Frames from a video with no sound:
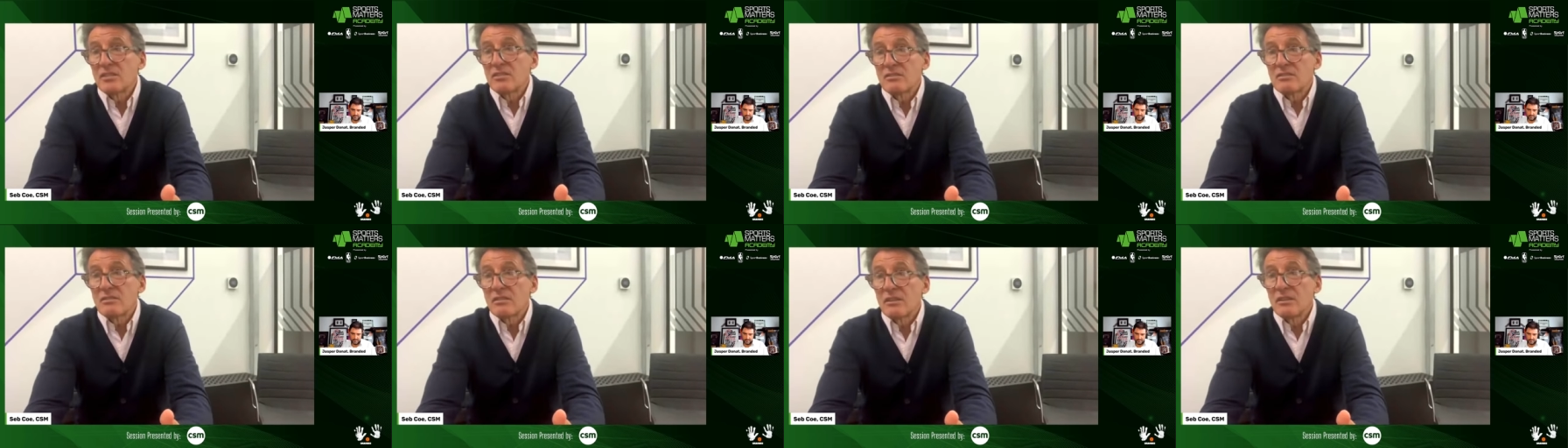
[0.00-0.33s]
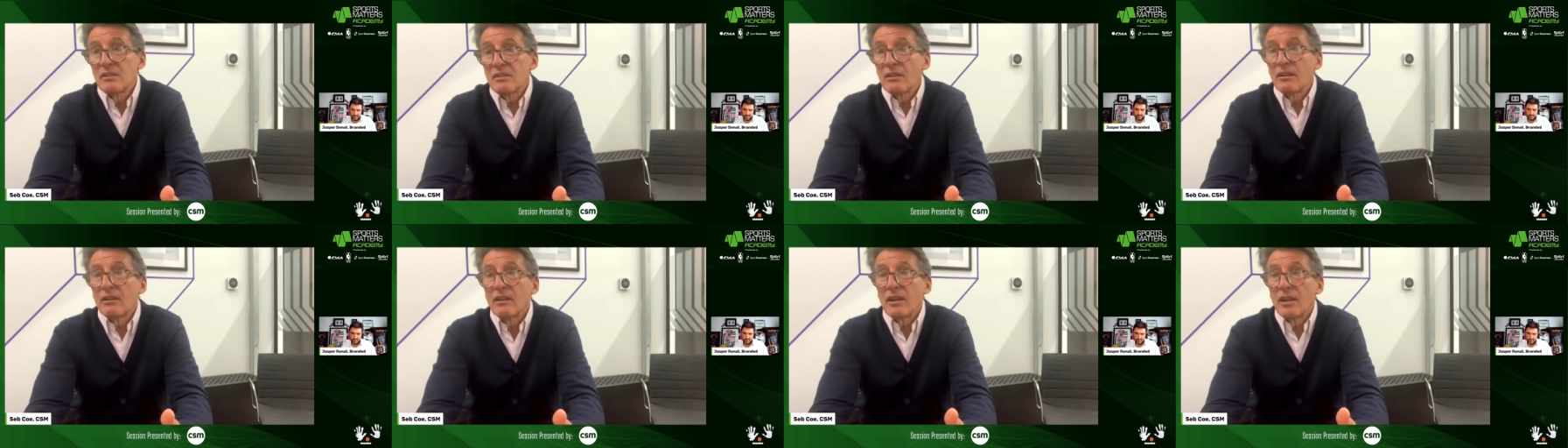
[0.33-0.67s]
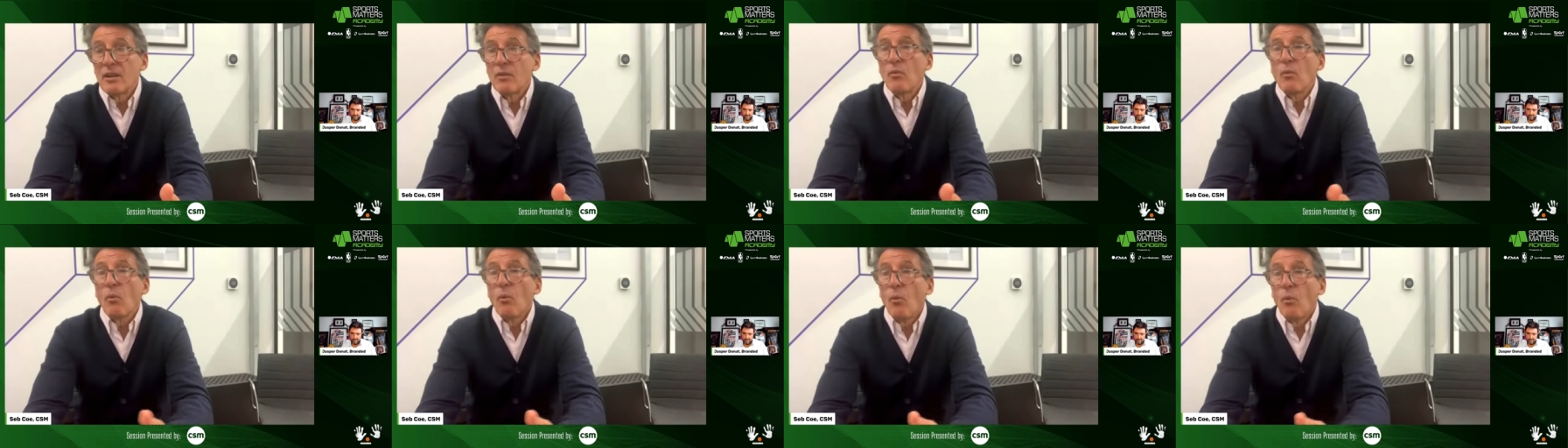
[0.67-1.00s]
It's, you know,
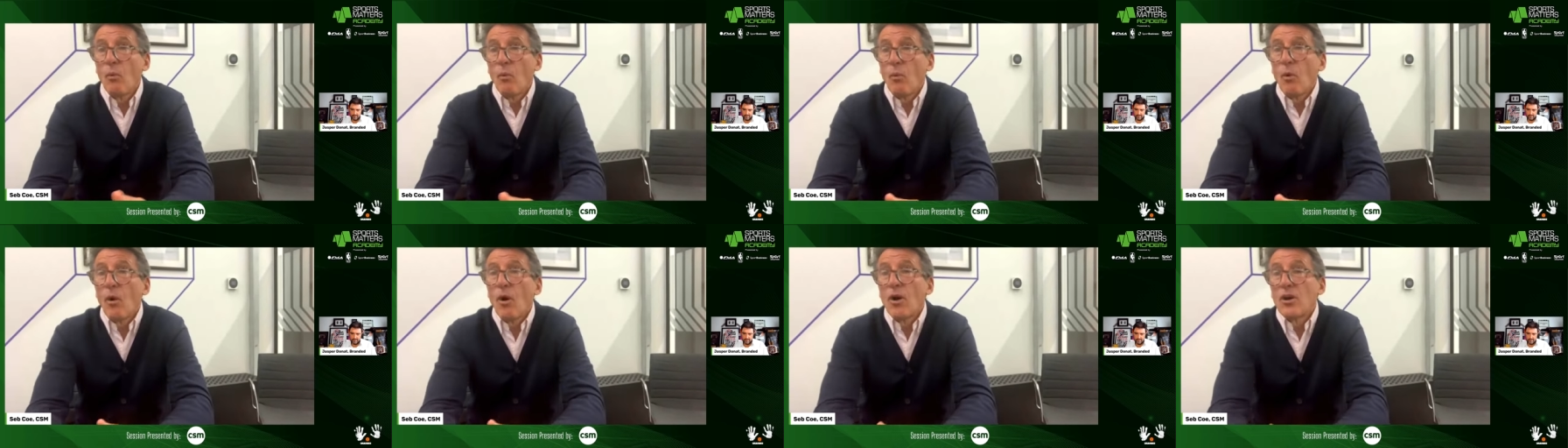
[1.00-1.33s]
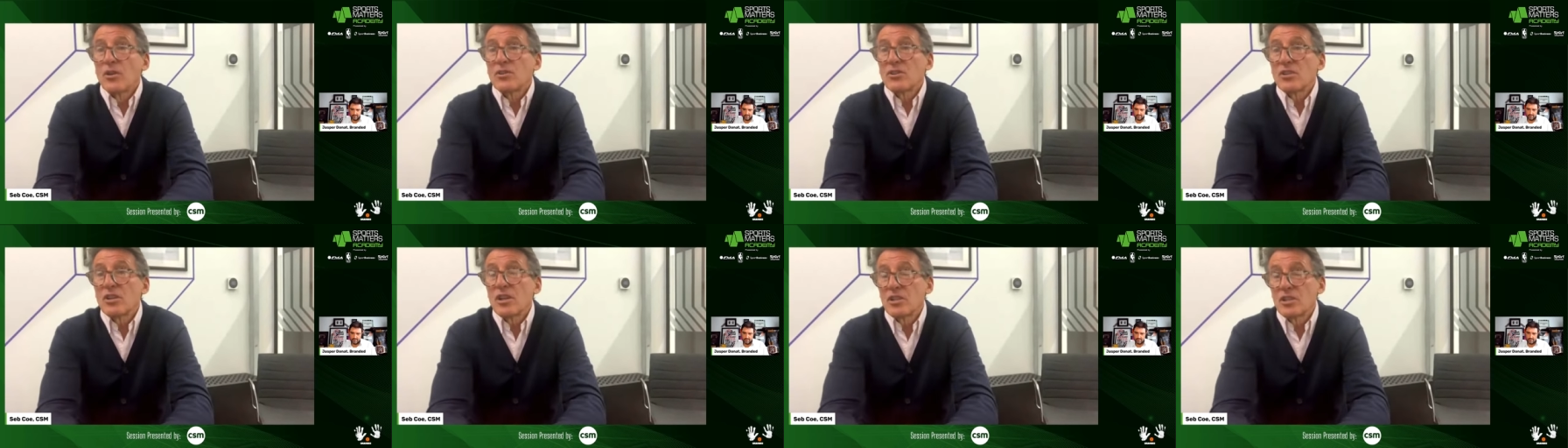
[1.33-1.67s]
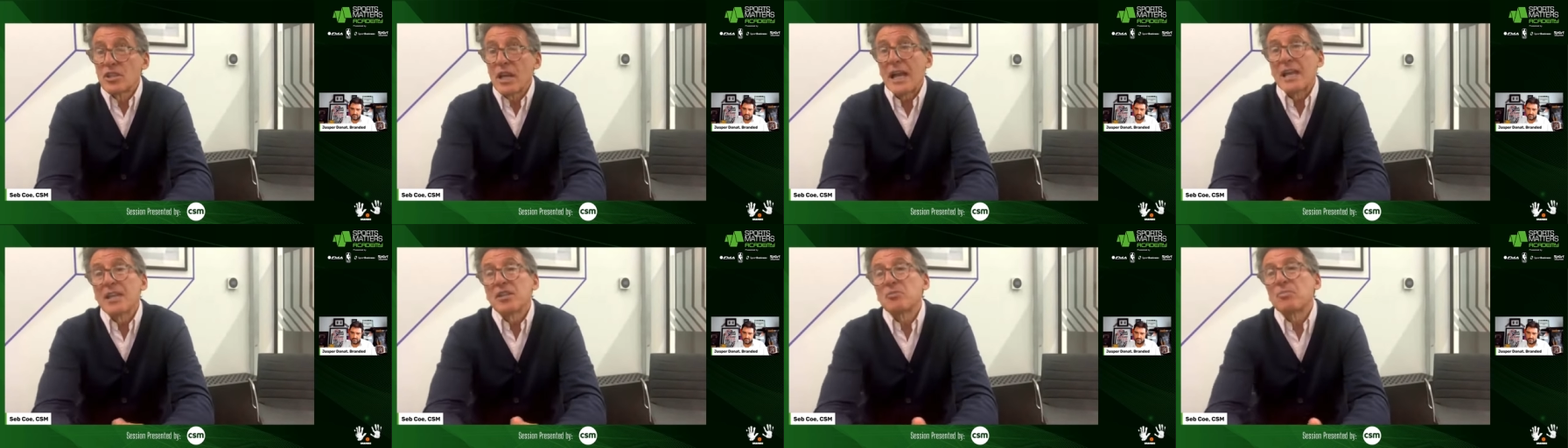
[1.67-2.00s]
it was
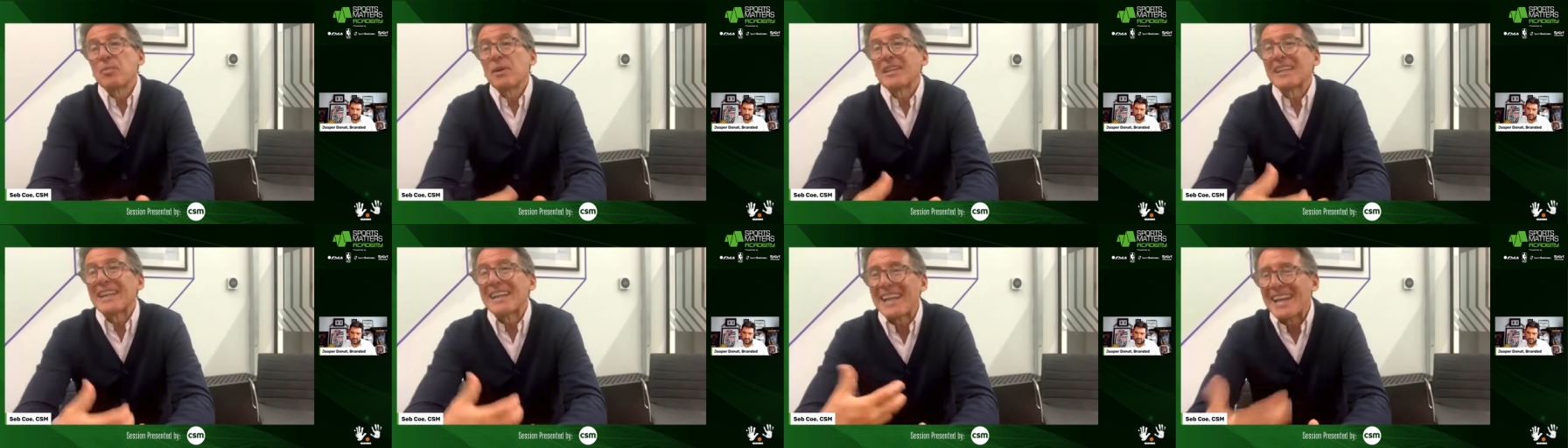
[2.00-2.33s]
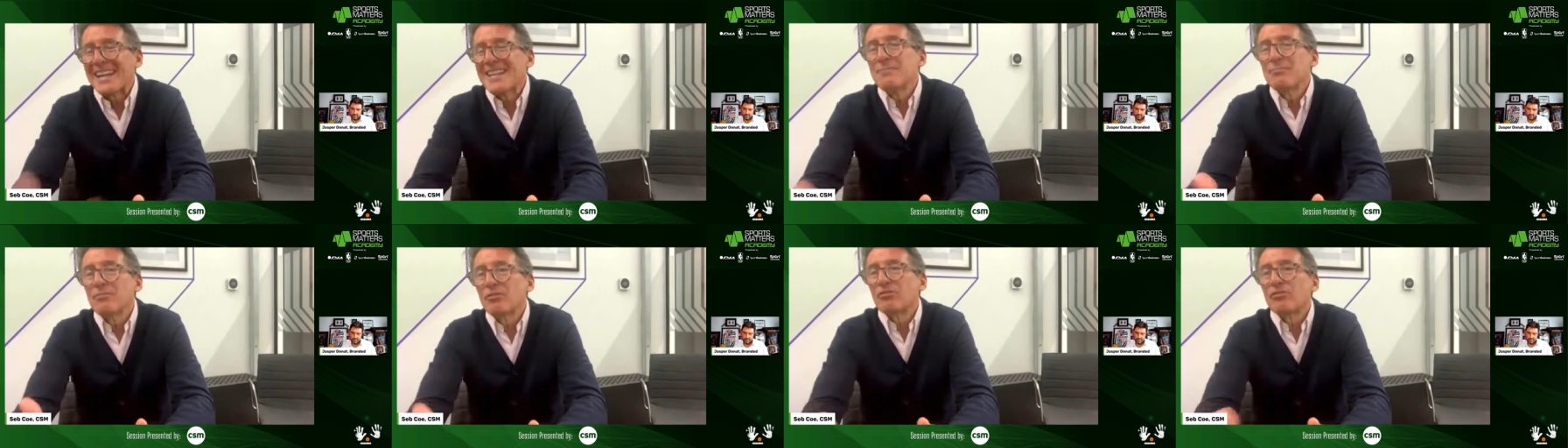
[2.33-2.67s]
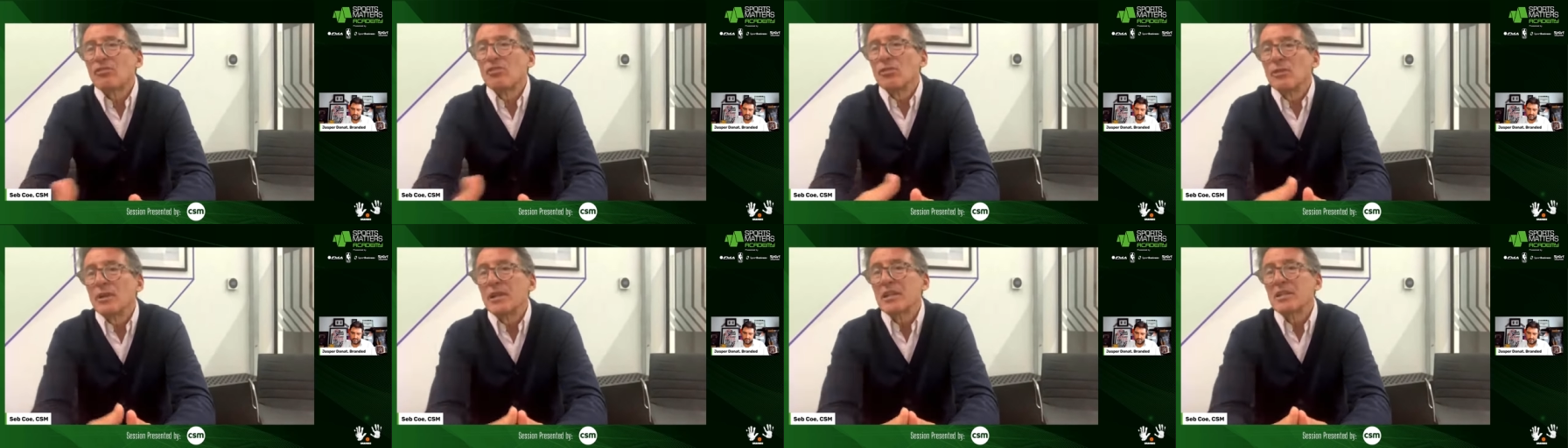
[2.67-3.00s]
a challenge, but they came
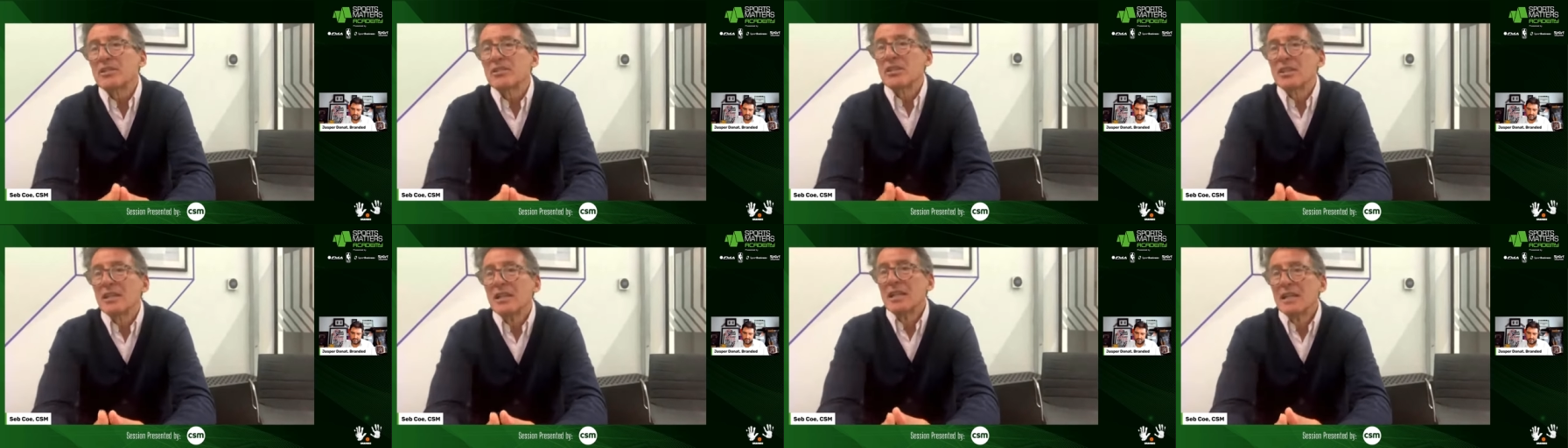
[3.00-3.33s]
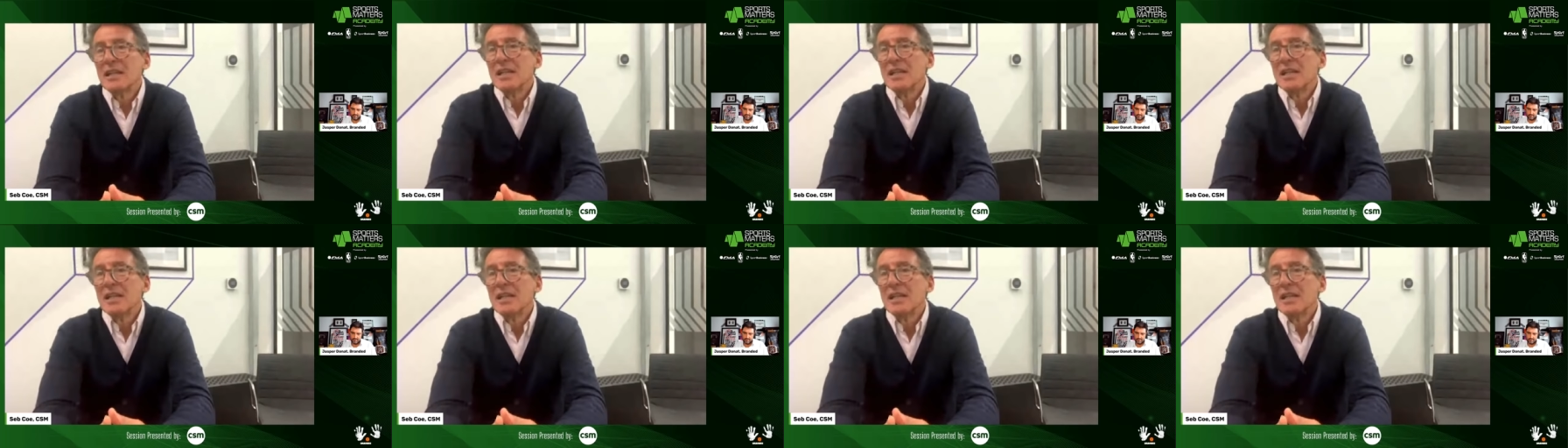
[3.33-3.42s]
through it.